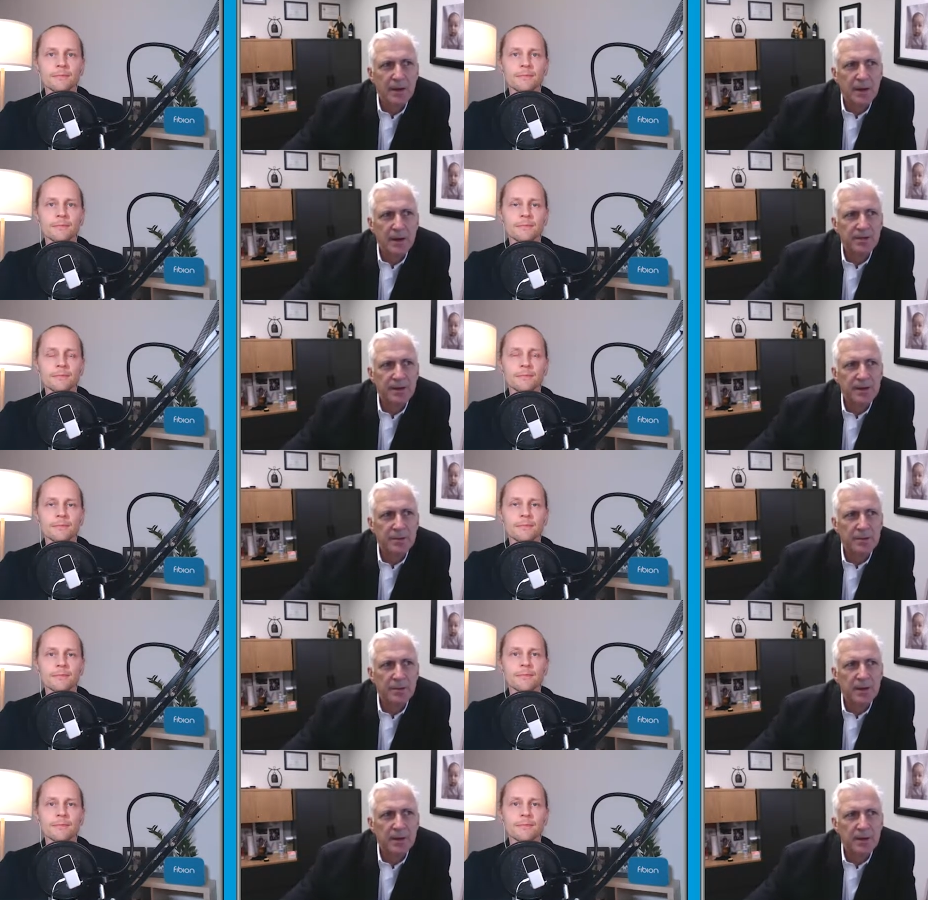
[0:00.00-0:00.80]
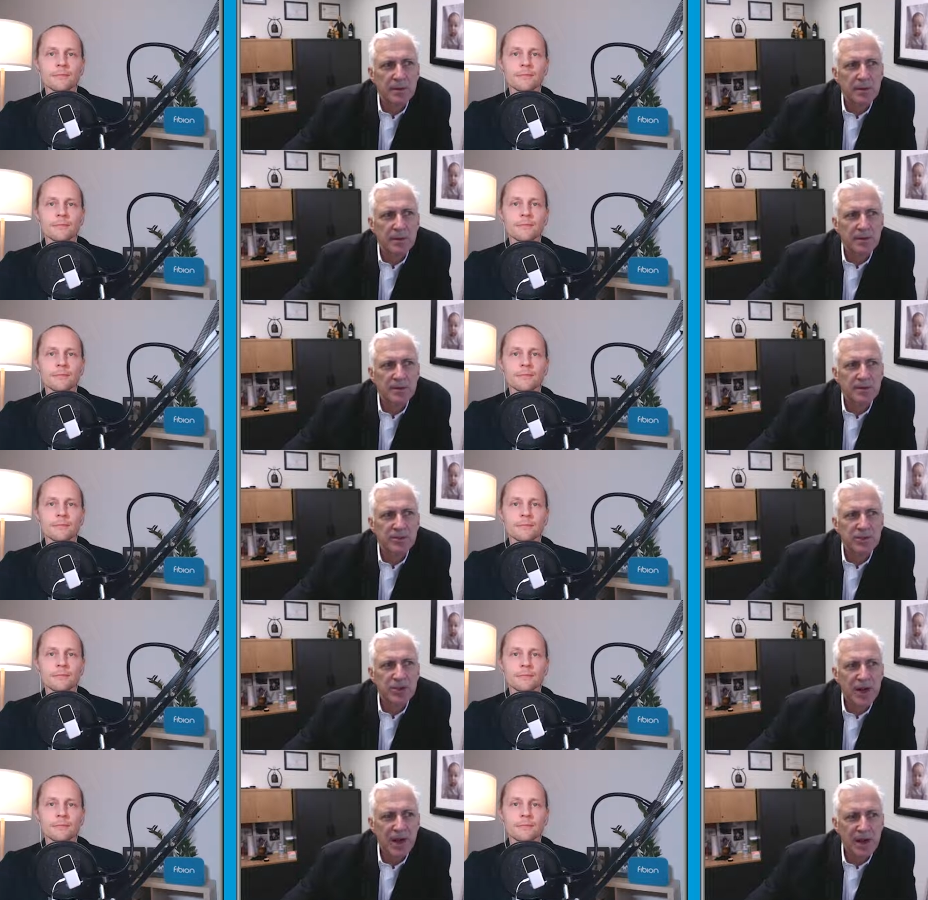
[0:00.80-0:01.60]
Speaker 1: I think
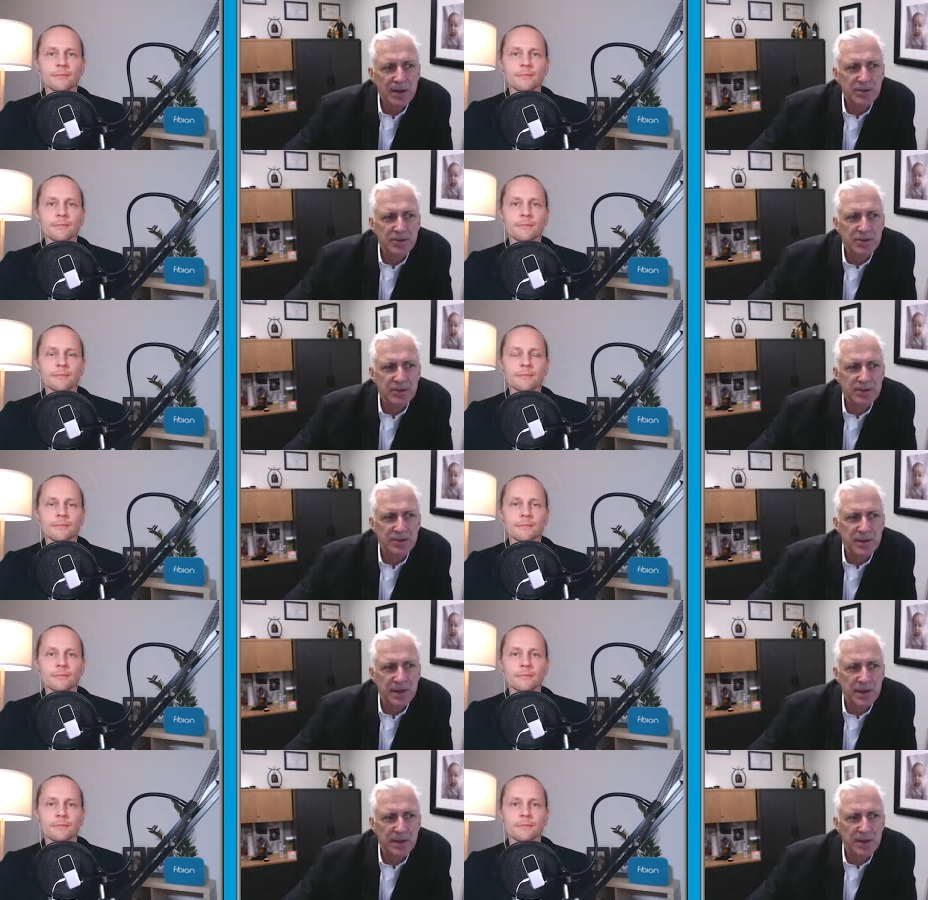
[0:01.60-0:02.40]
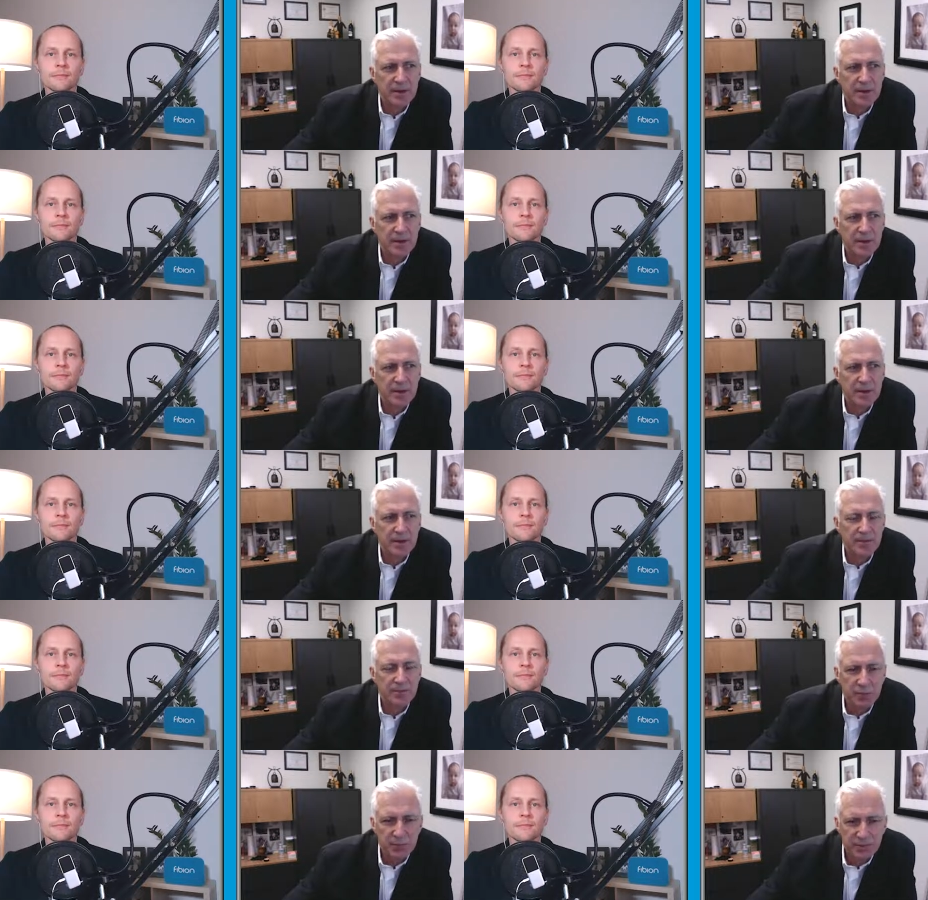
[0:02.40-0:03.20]
the challenge is that
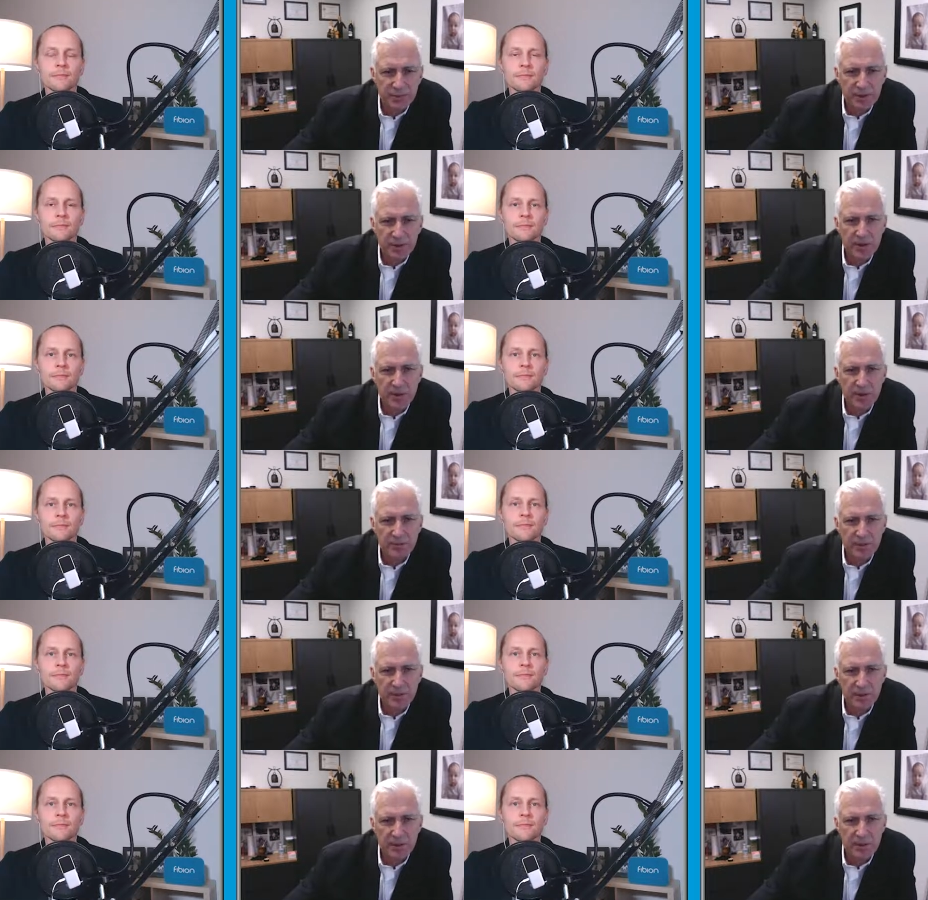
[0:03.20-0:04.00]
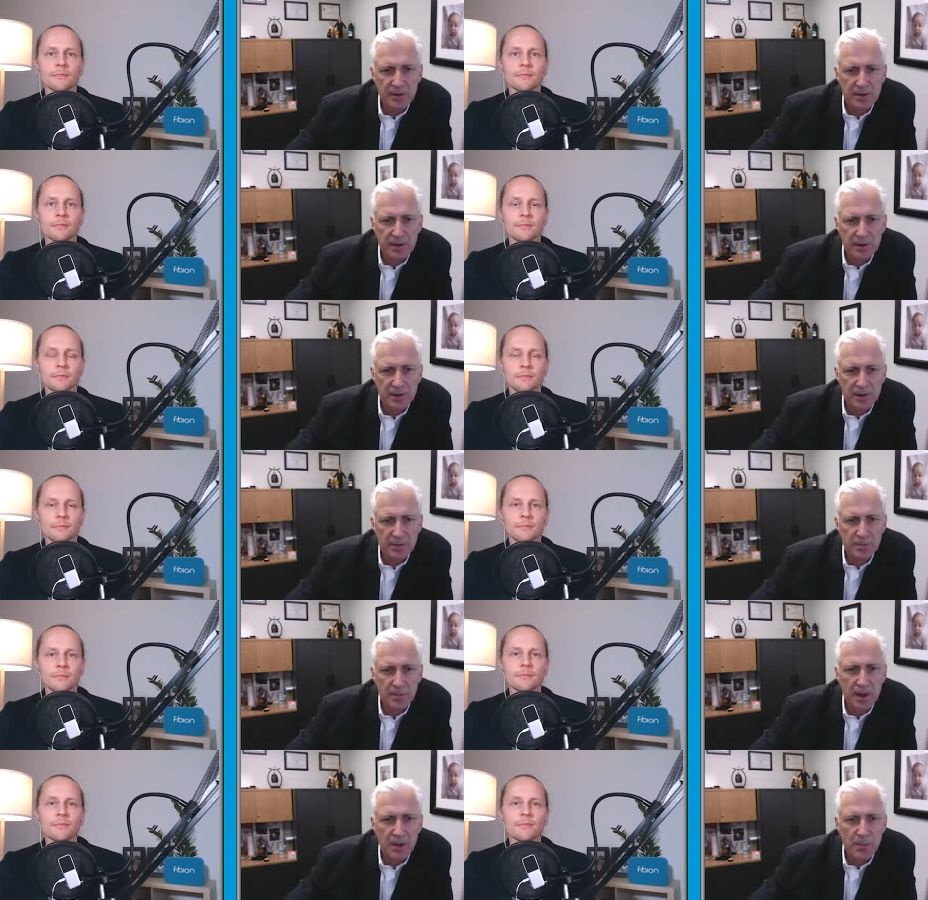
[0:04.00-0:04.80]
if you think of a,
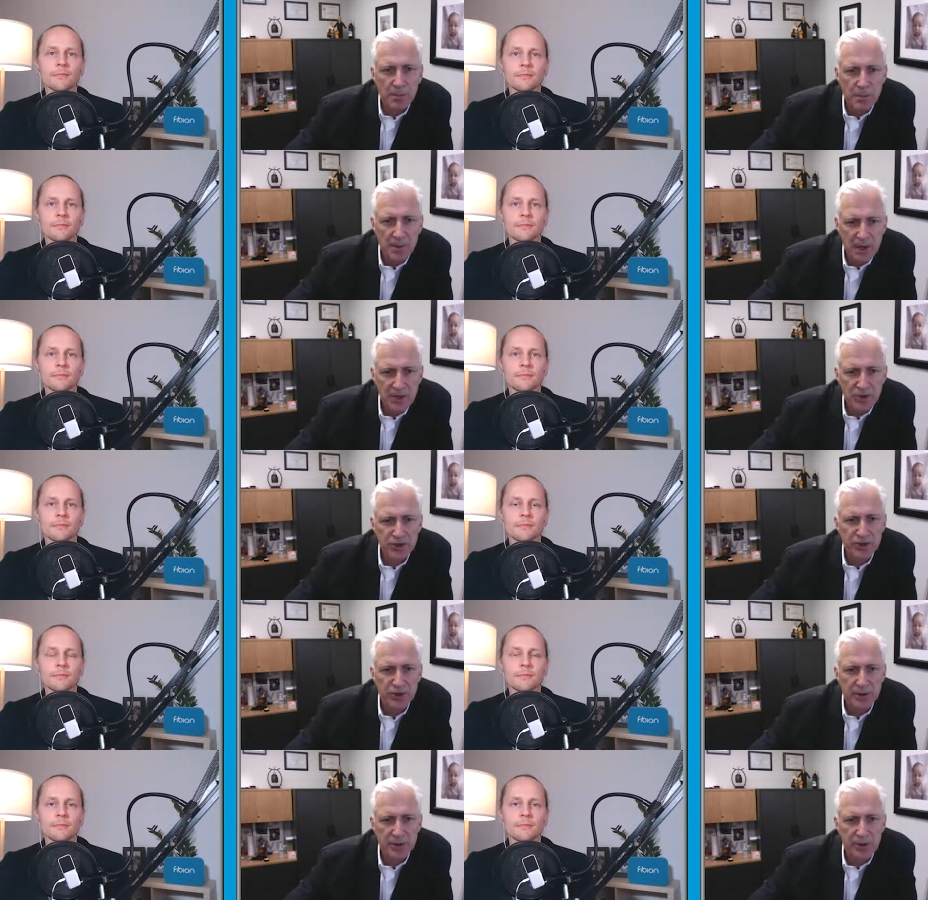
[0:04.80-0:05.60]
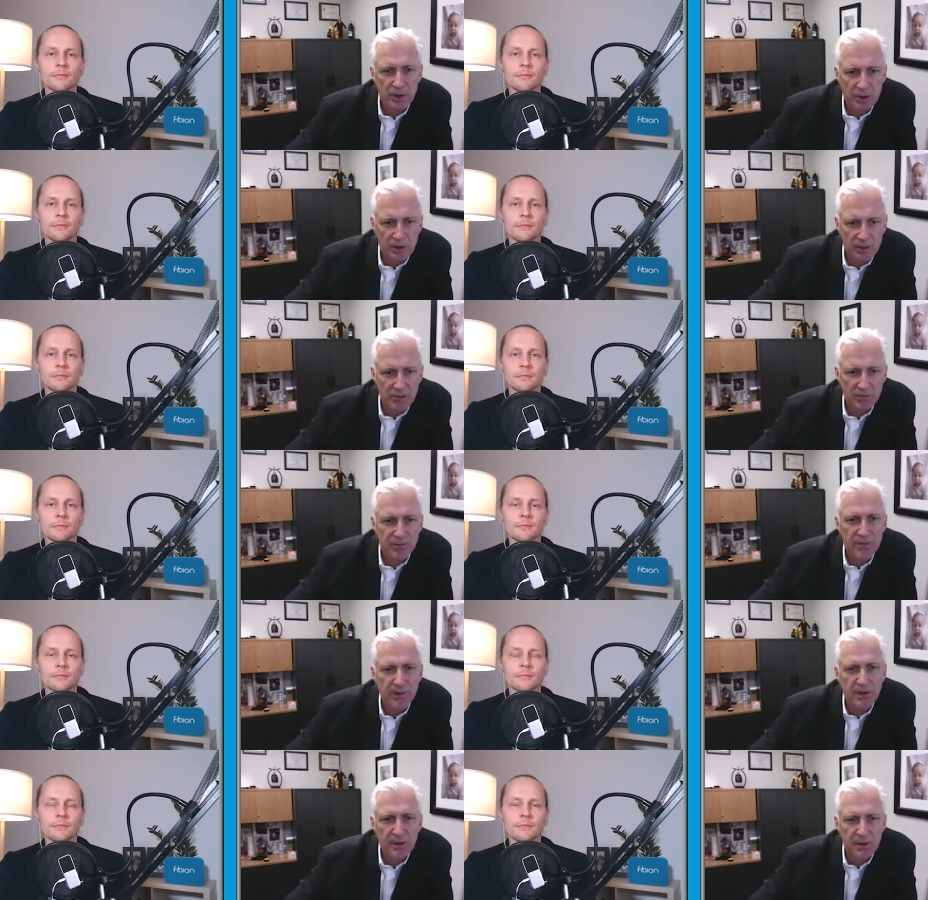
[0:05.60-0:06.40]
um, a measure
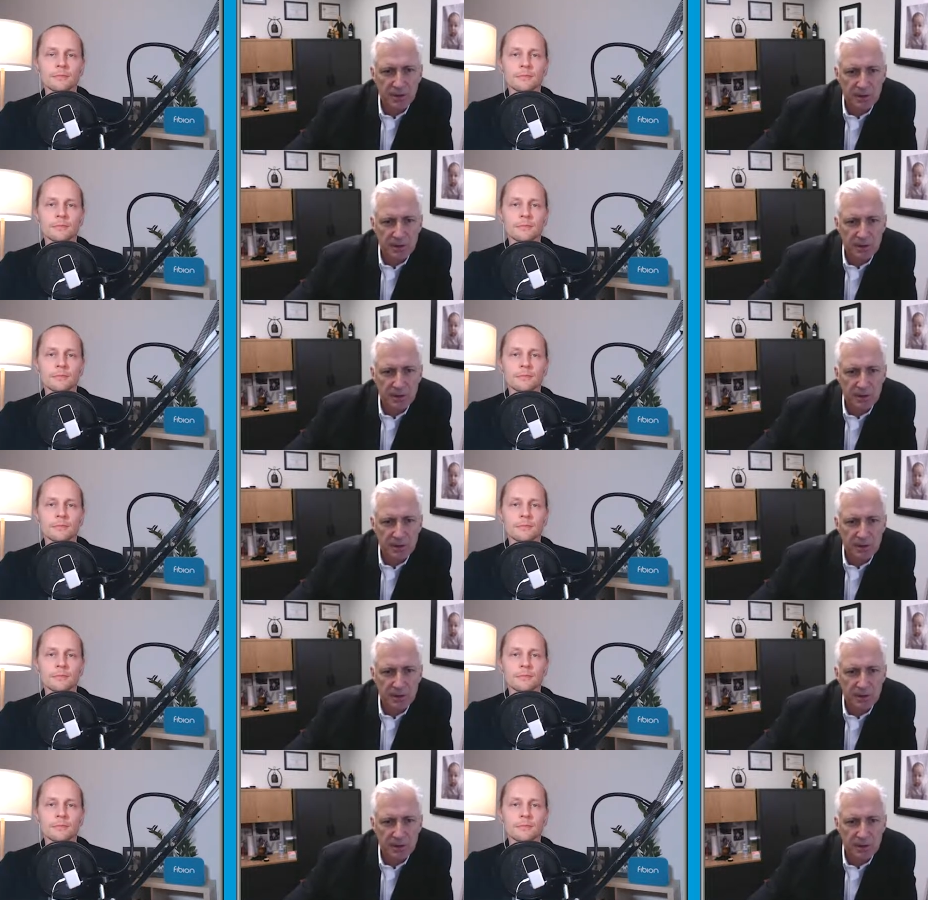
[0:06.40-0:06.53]
of